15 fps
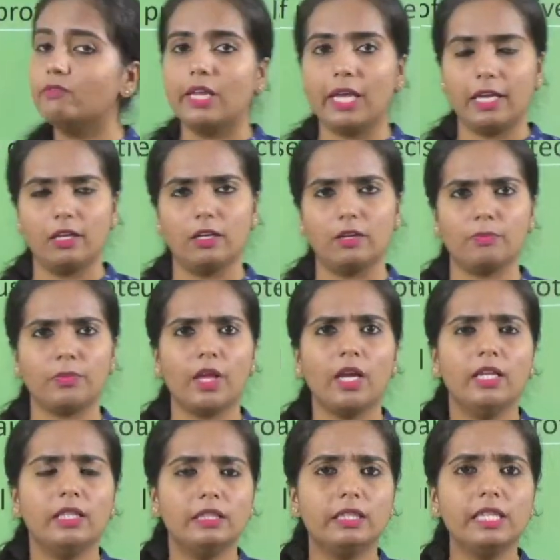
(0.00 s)
layer.
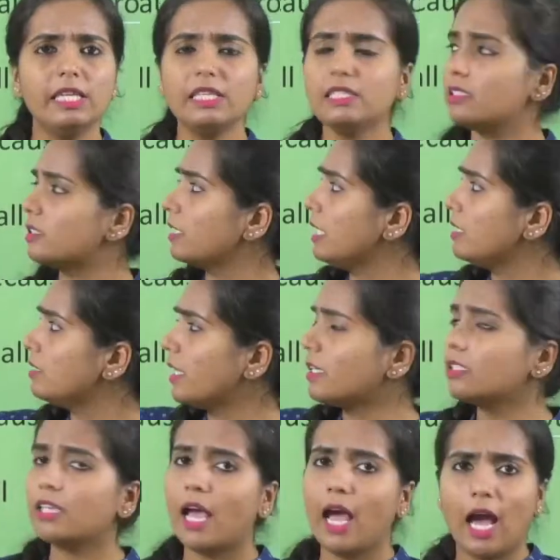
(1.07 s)
These three
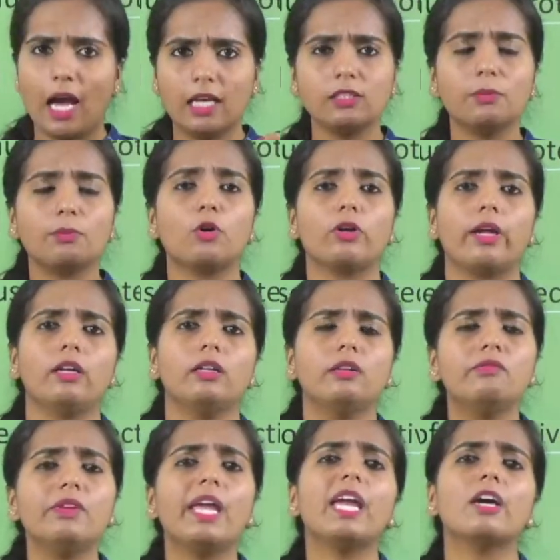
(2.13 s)
things has a protective
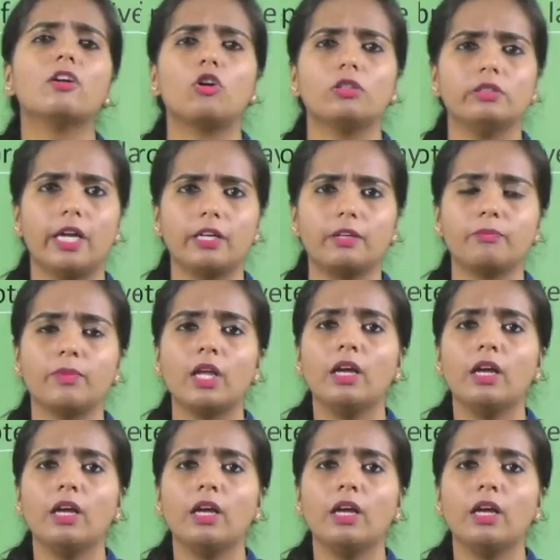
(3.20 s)
layer on that.